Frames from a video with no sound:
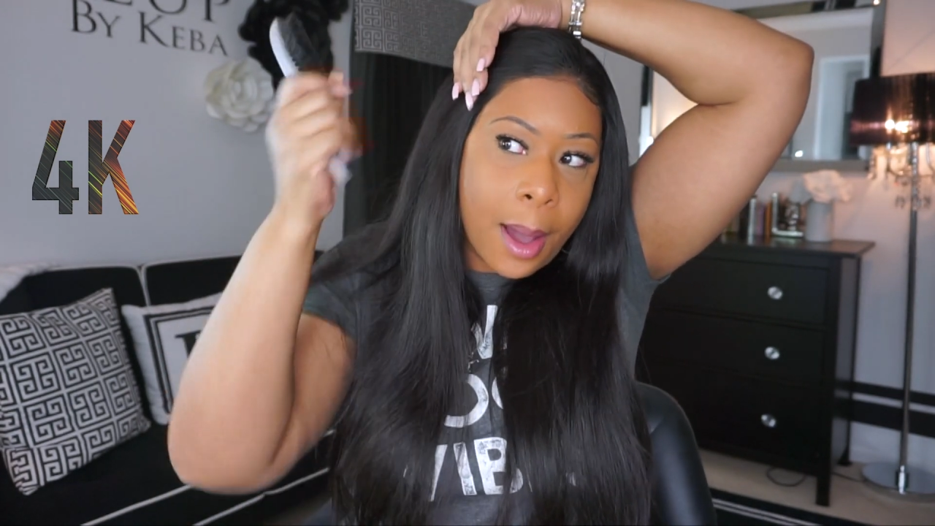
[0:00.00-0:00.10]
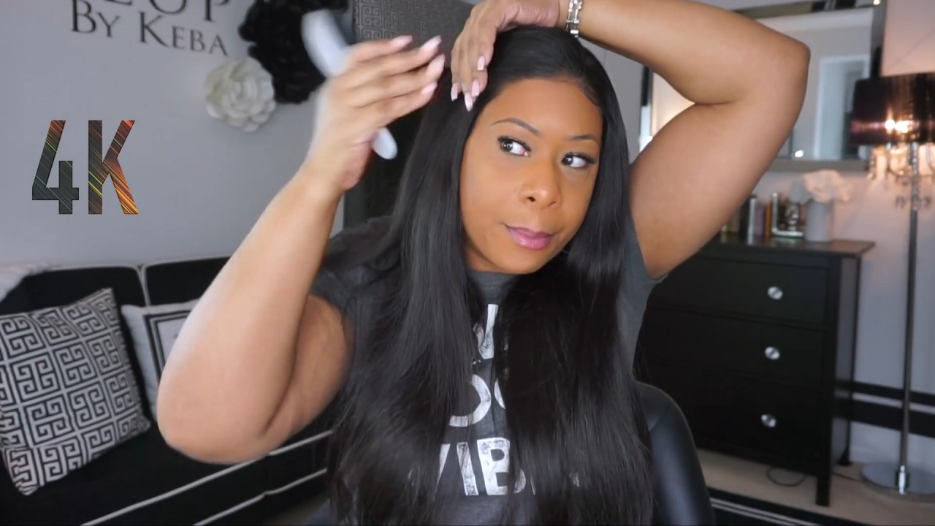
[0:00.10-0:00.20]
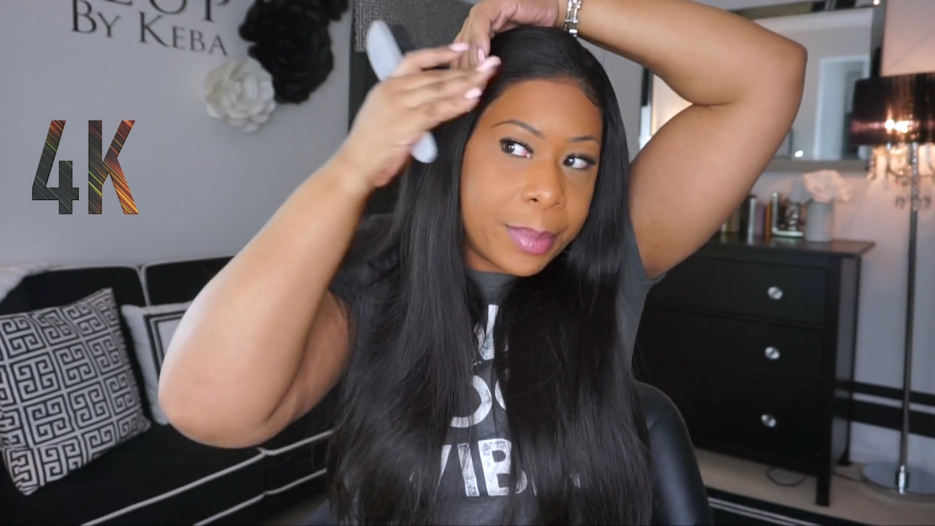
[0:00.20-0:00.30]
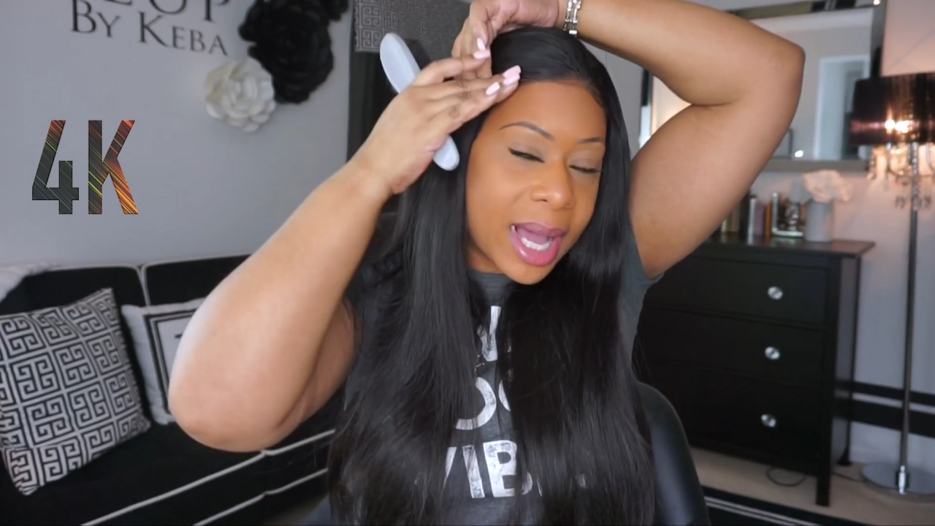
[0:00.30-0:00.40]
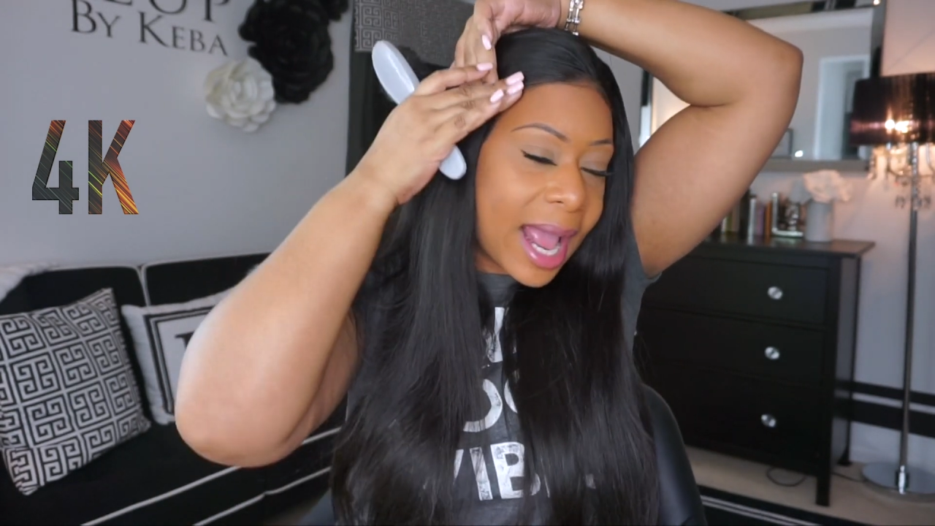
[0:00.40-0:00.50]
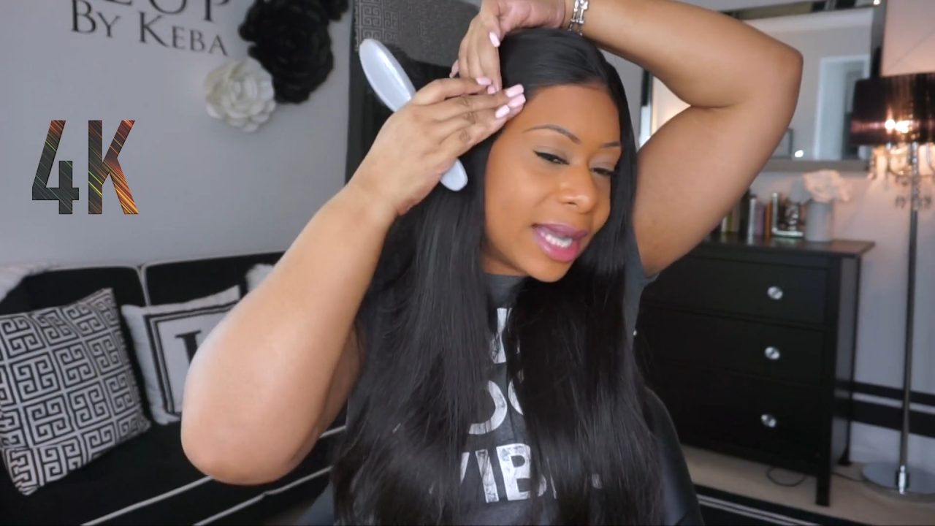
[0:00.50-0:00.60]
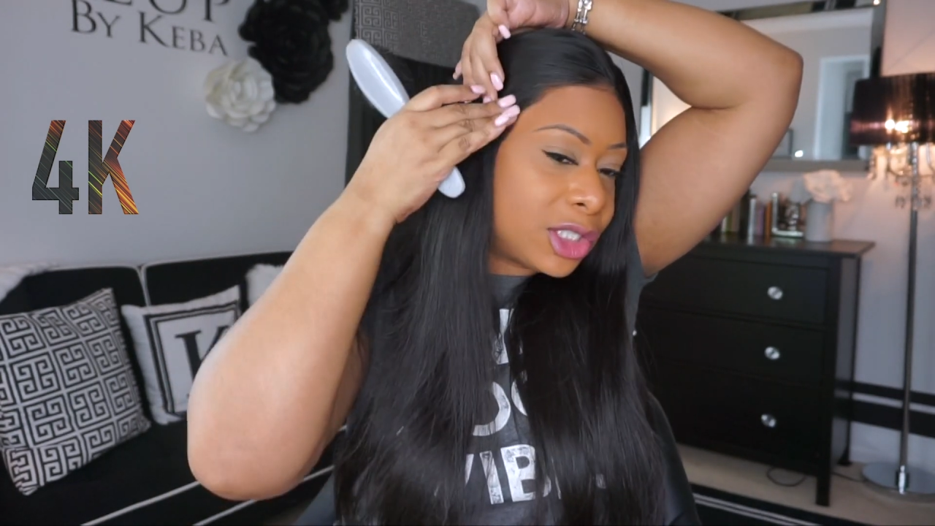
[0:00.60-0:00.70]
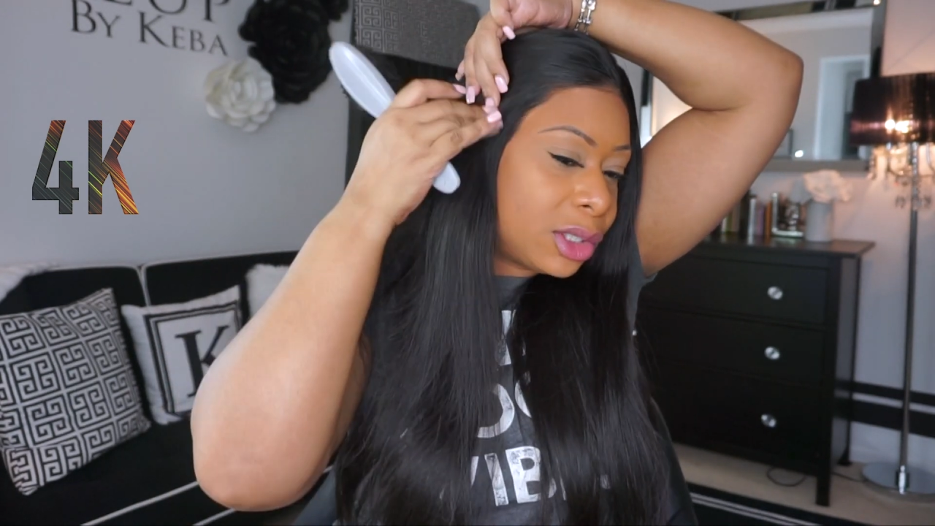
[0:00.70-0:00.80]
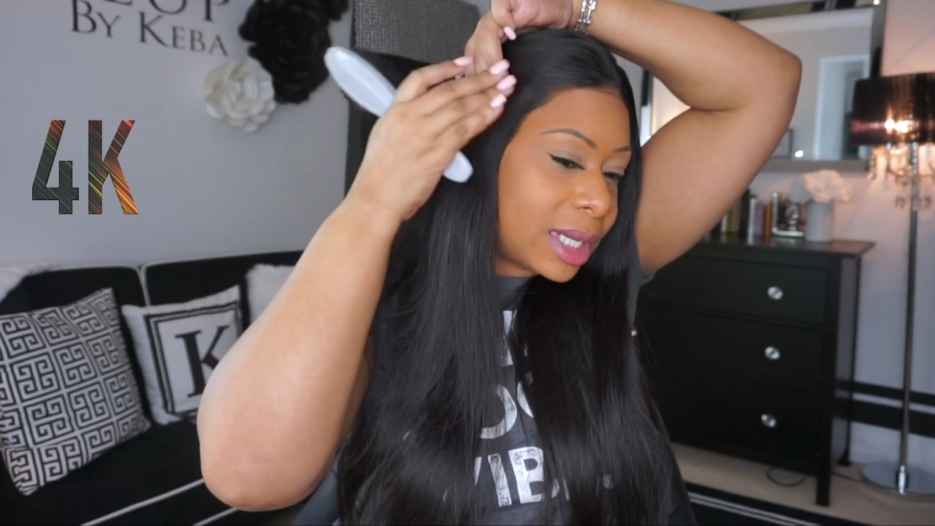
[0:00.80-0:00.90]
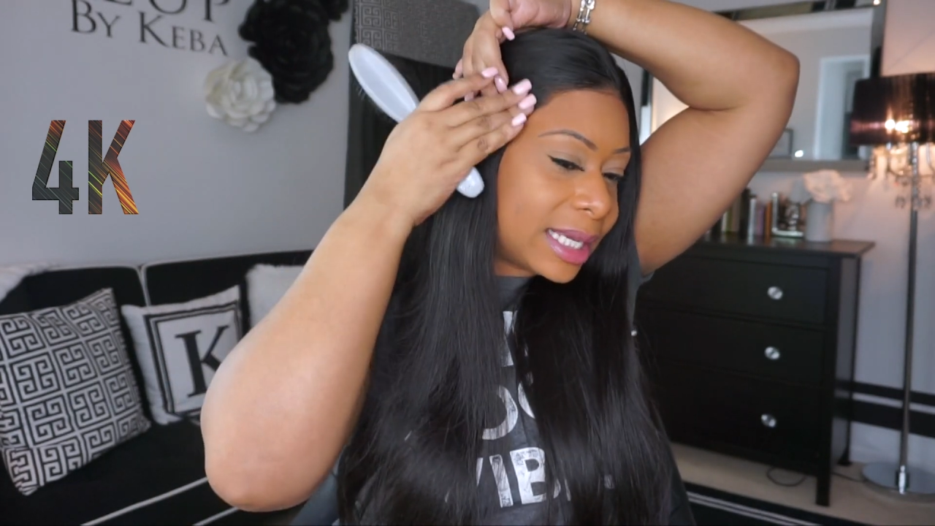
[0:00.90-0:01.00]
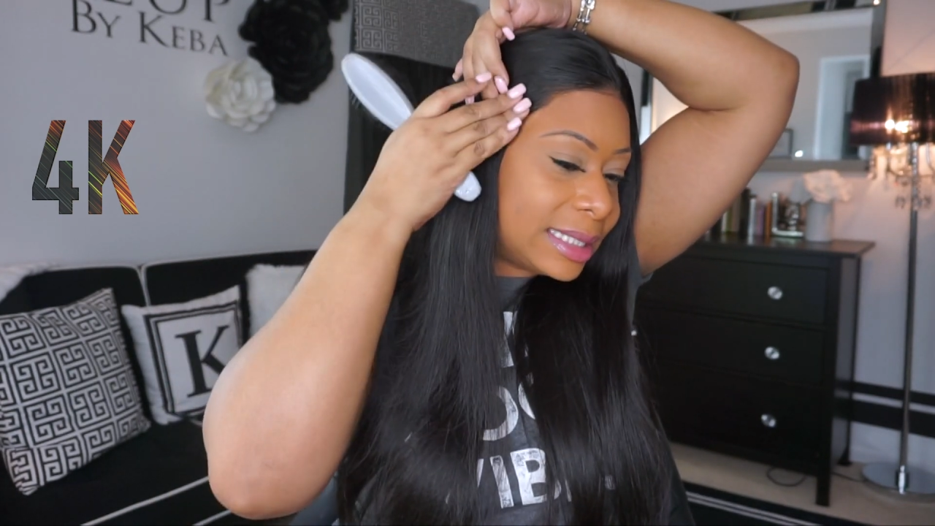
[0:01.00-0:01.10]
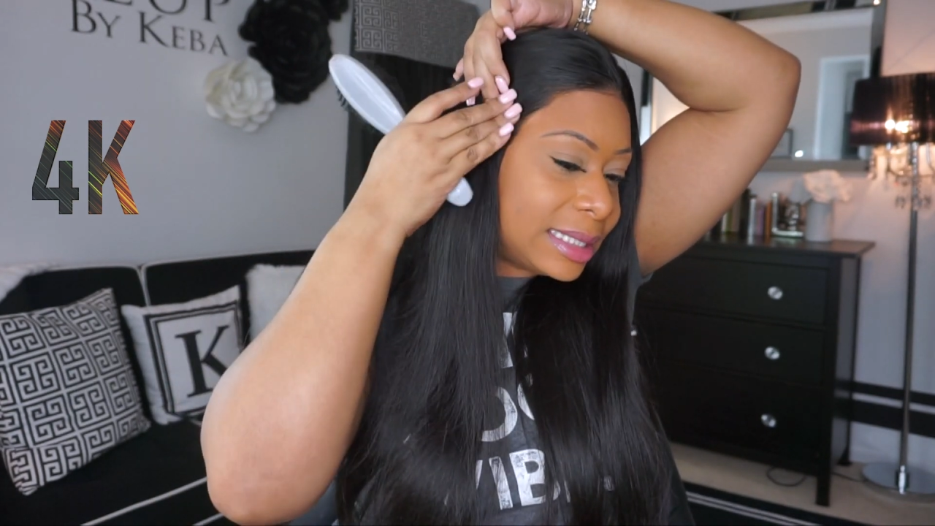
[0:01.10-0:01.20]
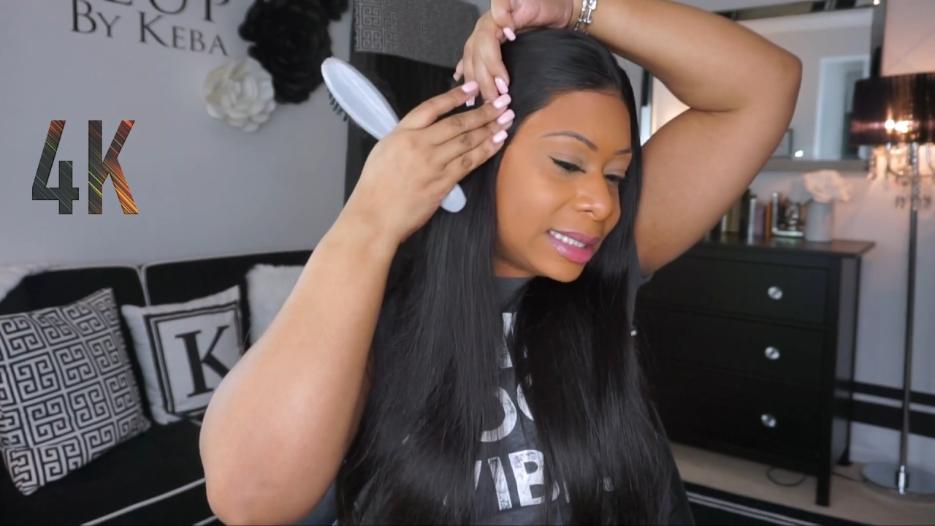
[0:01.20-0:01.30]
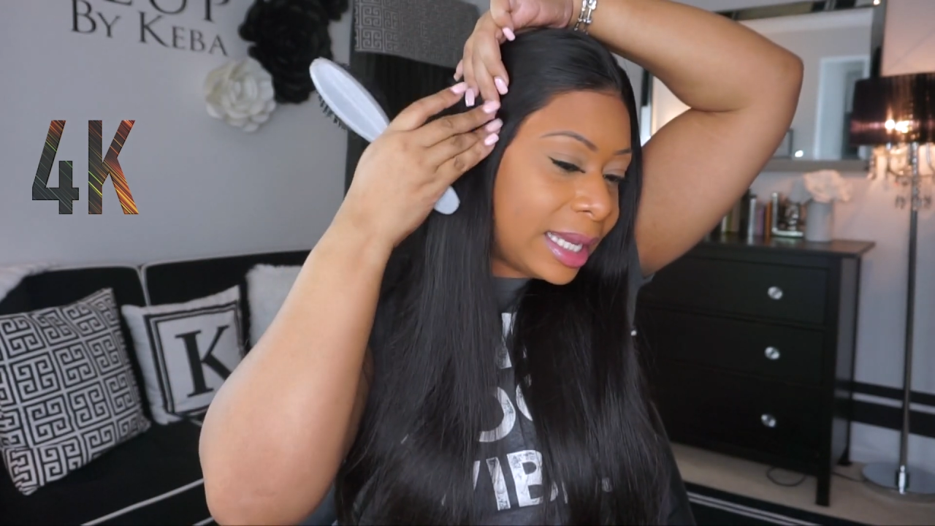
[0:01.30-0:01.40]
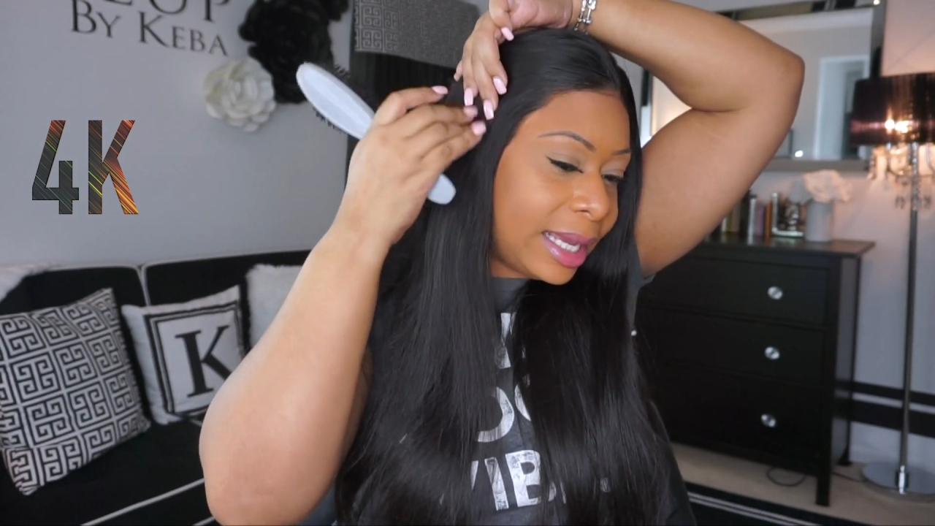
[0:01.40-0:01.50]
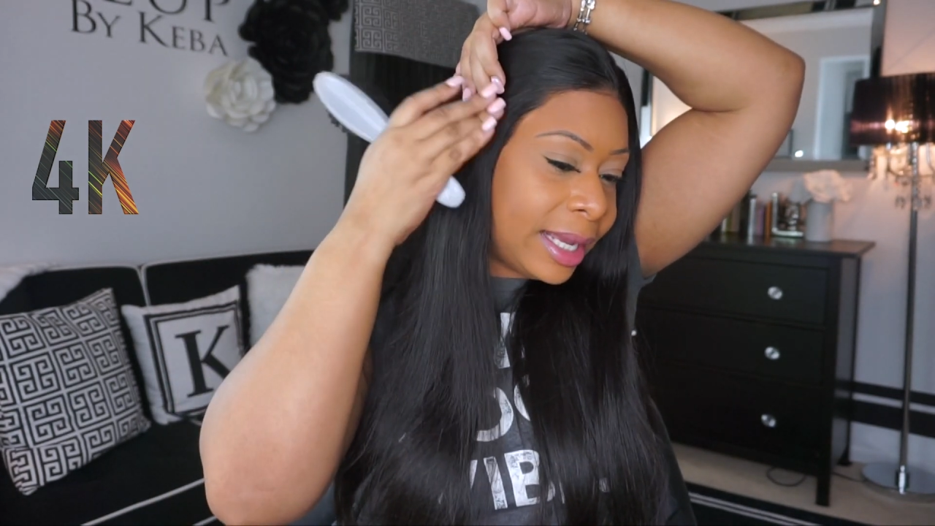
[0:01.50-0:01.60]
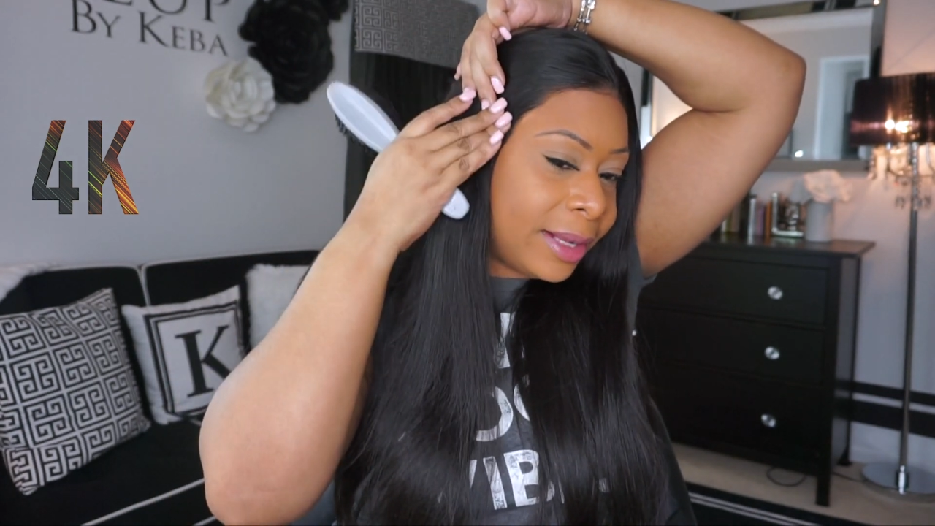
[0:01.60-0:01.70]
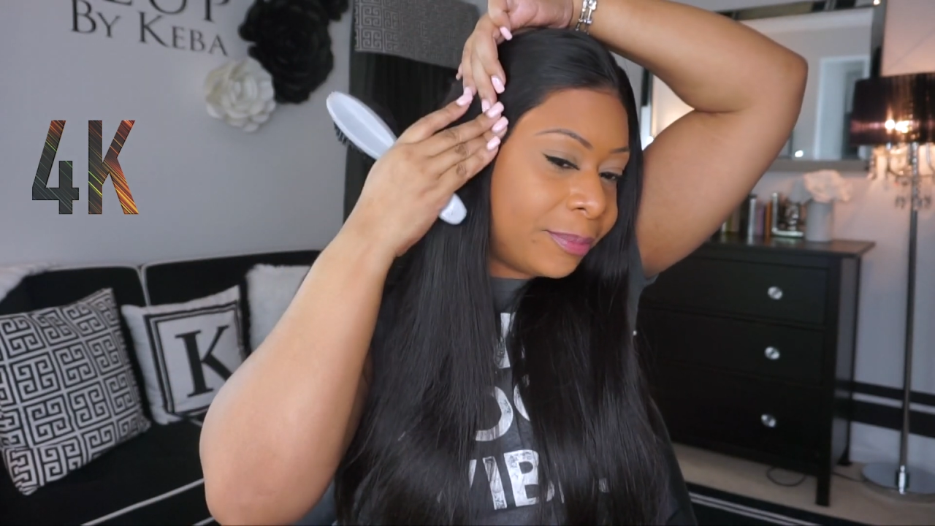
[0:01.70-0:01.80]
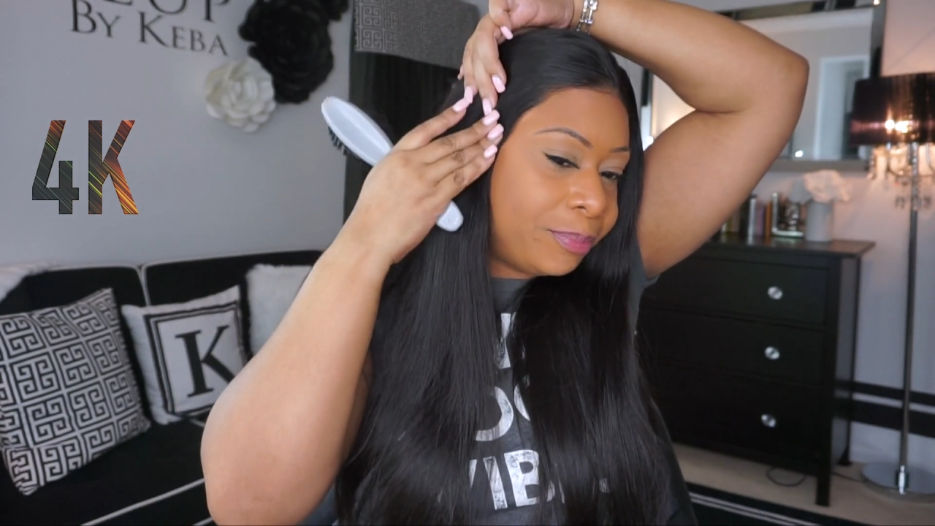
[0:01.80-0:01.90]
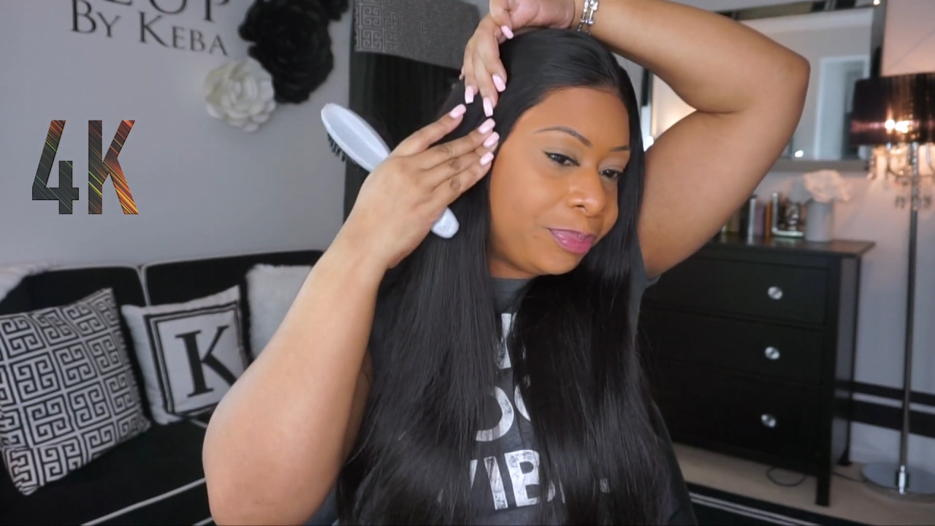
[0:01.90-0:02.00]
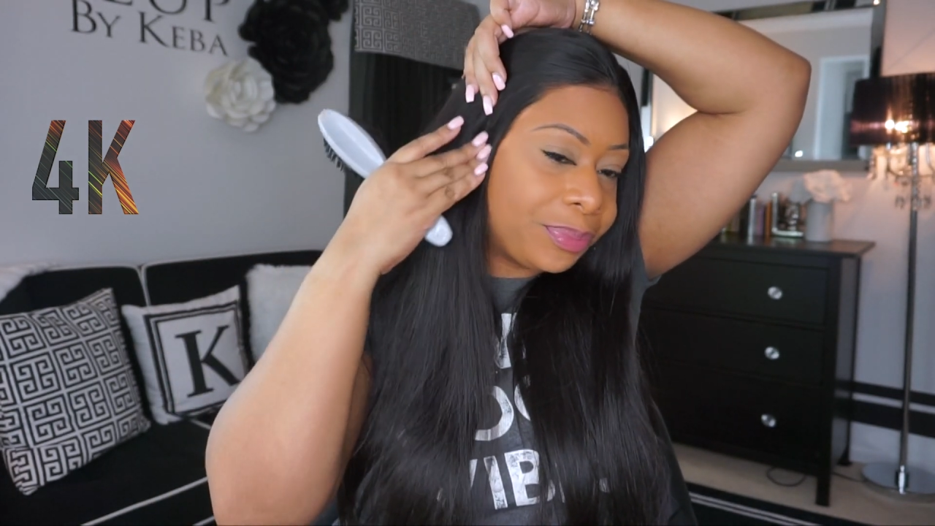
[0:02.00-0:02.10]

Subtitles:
but as you can see,